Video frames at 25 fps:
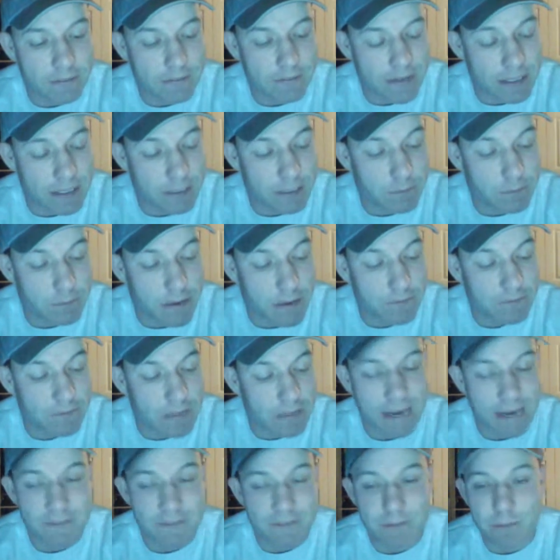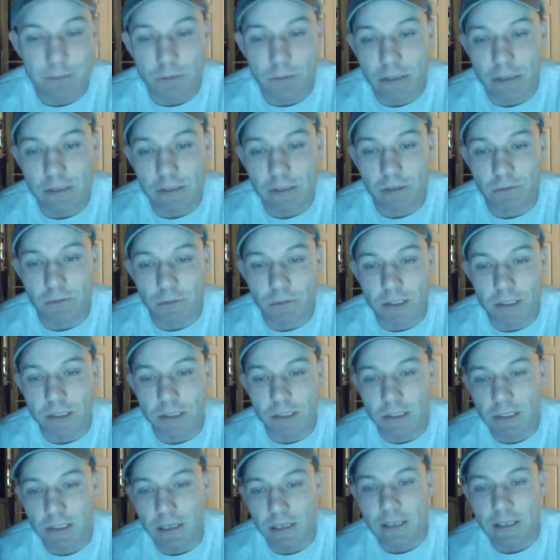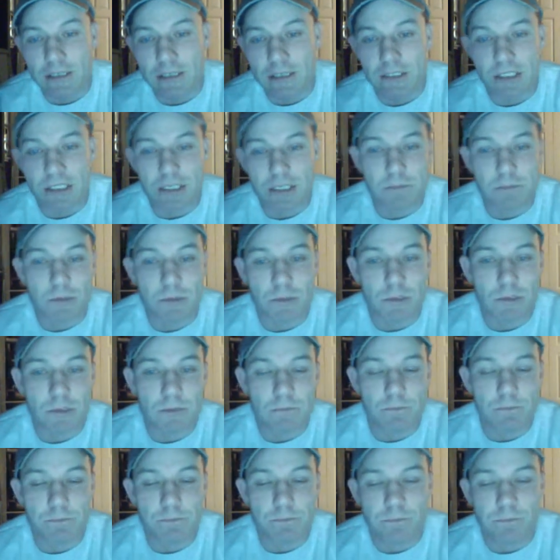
as Beth Davenport, who was Jim's